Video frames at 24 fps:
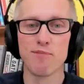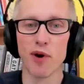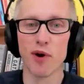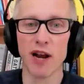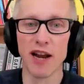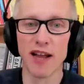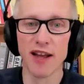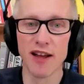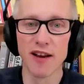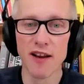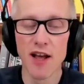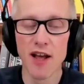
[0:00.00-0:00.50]

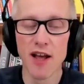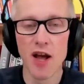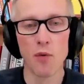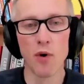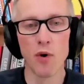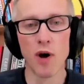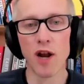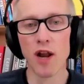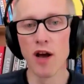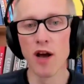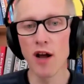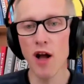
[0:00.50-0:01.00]
Brilliant.
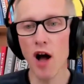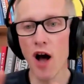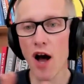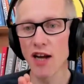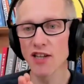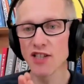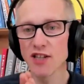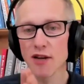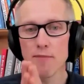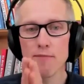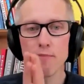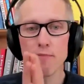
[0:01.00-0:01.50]
Well, look,
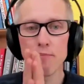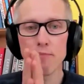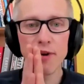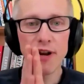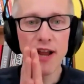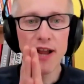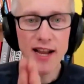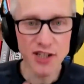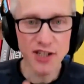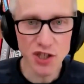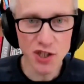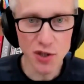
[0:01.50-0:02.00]
Isaac,
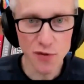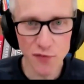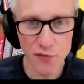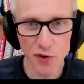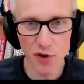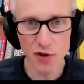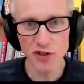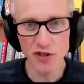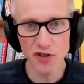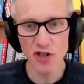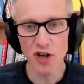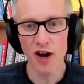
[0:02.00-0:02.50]
bless you for
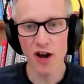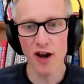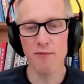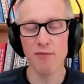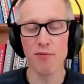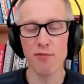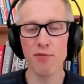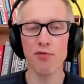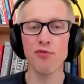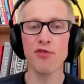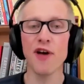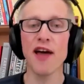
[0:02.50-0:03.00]
your time.
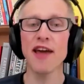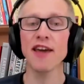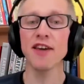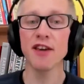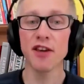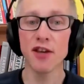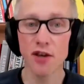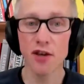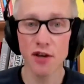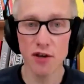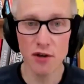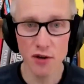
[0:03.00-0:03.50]

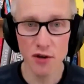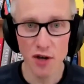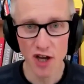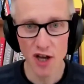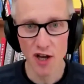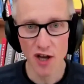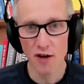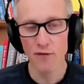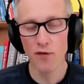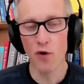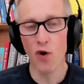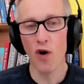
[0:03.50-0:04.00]
Thank you
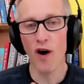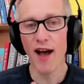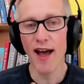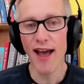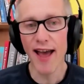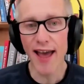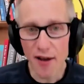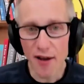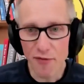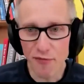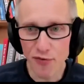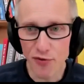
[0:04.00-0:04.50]
for
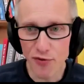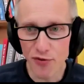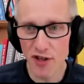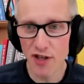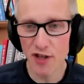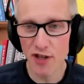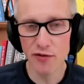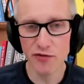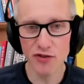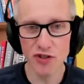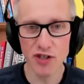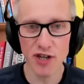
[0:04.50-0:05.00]

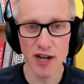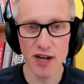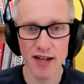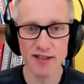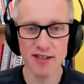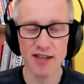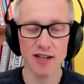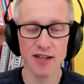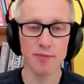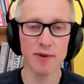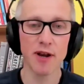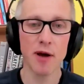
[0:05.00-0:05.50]
everything you've shared
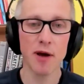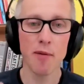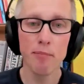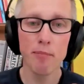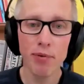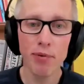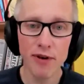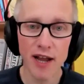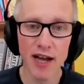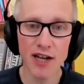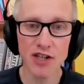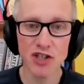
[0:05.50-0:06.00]
today. It's been a
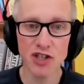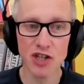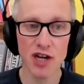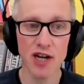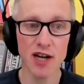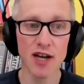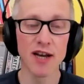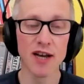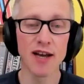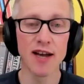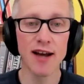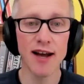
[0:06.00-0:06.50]

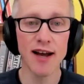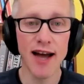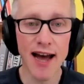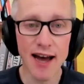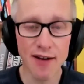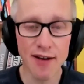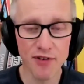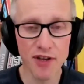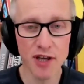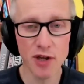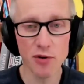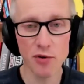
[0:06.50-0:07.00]
pleasure
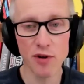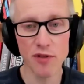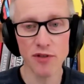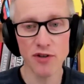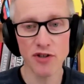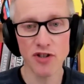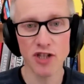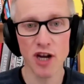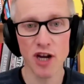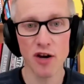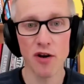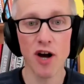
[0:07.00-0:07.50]
having you on the
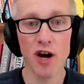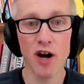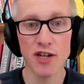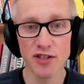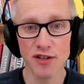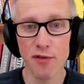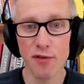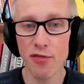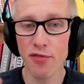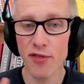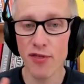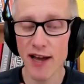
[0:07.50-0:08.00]
show,
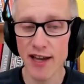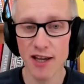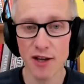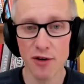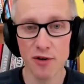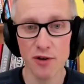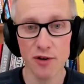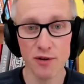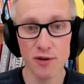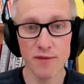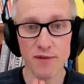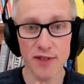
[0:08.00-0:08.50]
Isaac. Thank
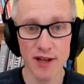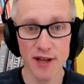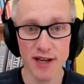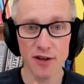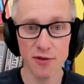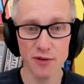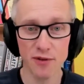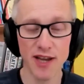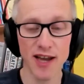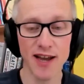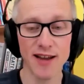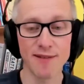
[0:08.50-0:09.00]
you. Thank
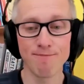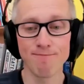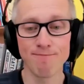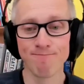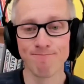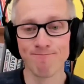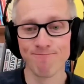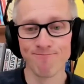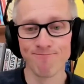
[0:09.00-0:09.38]
you again.